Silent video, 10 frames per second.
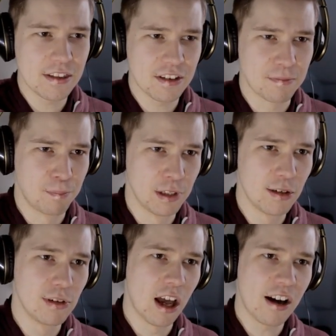this
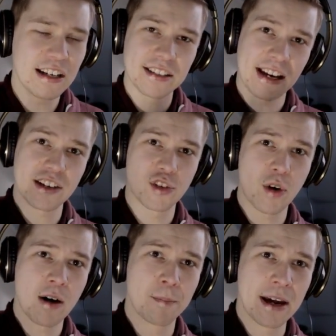blue line attached
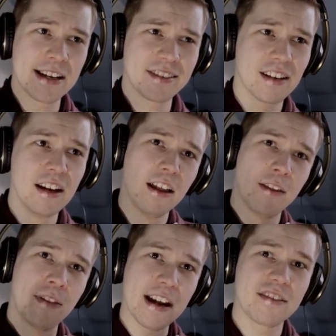to our base,
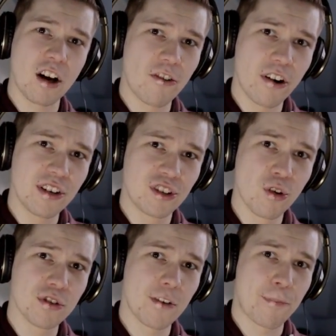that is our only
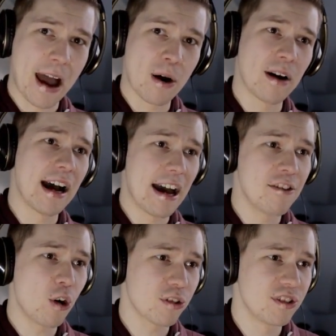source of power
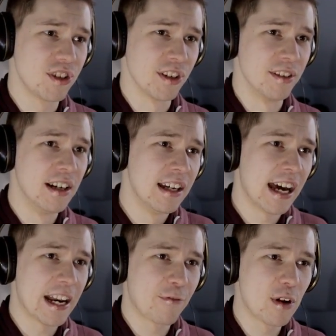and oxygen.
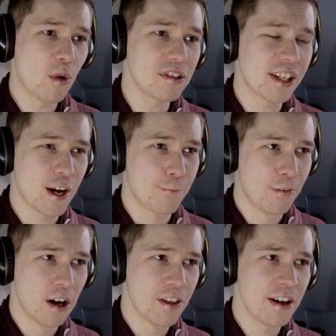And if we want to go
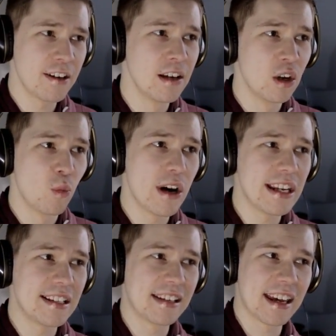further, we
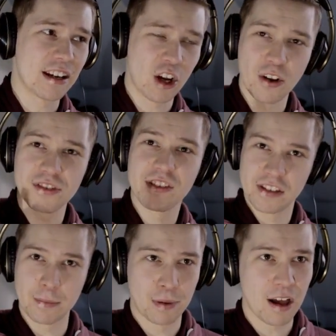need to get a constant
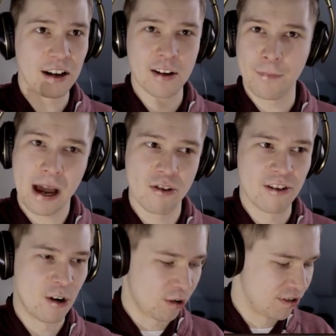supply of
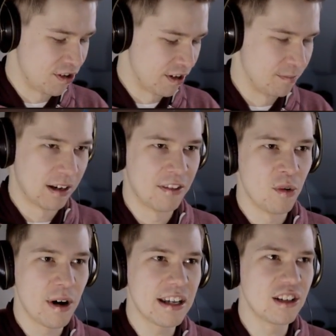power and oxygen. And
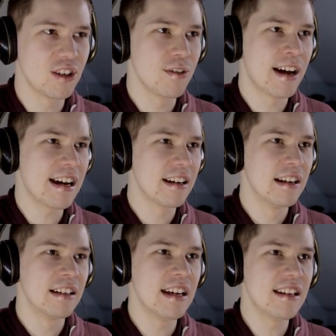the way to do that
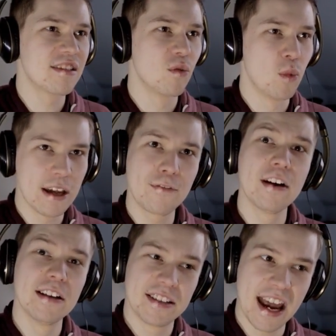is with
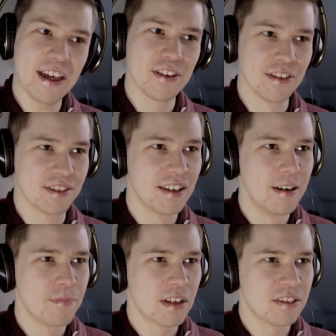tethers.
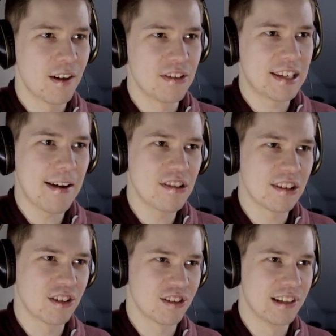So the tethers
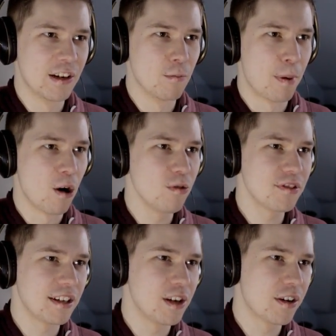are just little poles
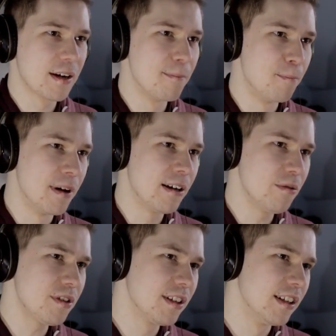that you can
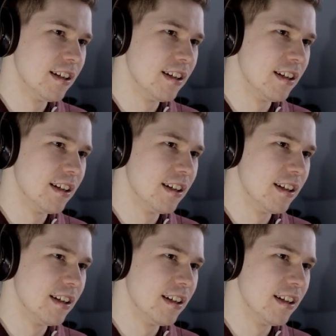build,